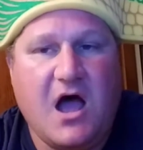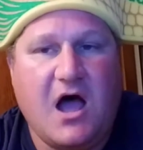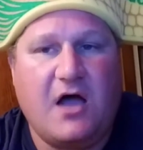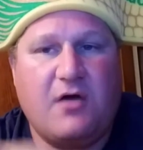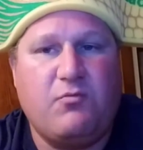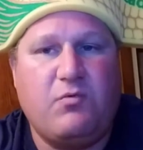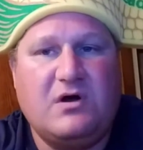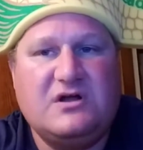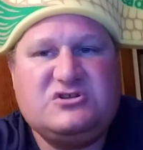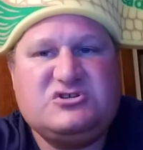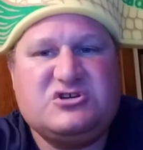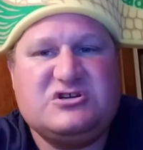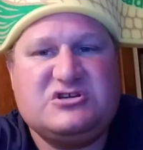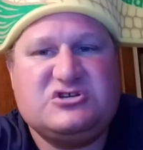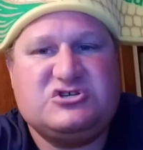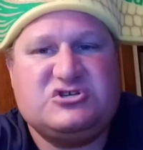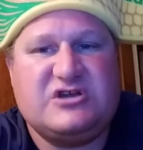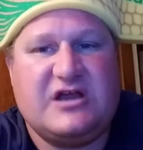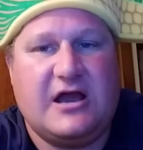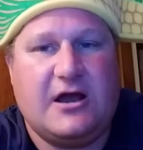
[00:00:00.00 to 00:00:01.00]
I want you to
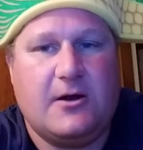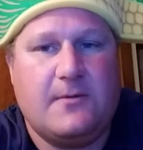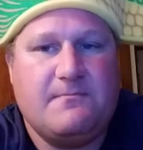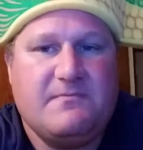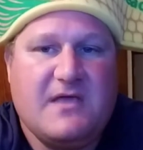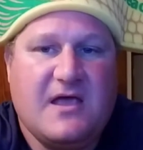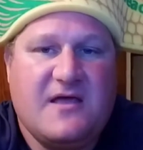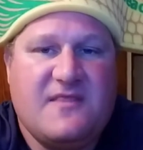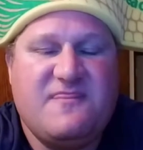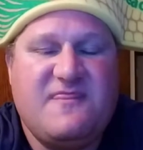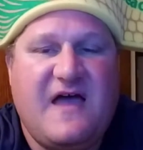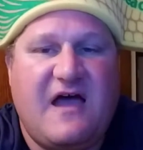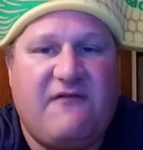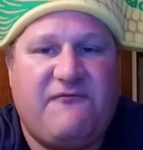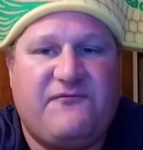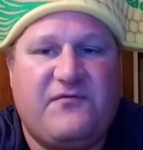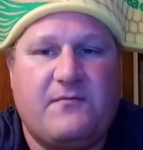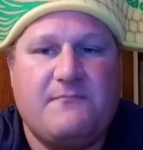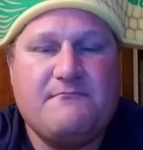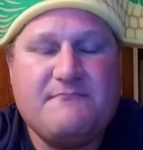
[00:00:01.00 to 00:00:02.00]
share
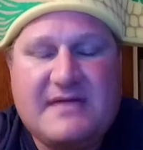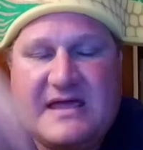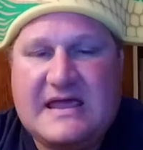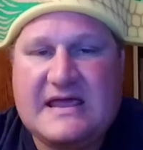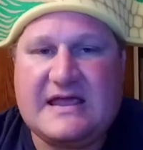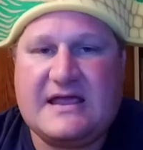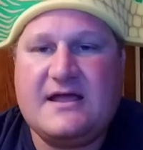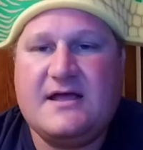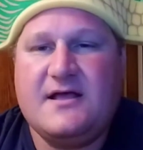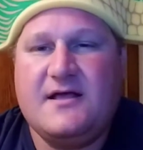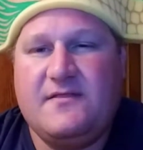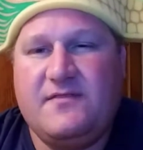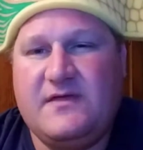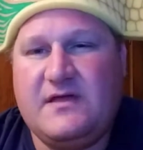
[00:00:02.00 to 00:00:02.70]
that for me,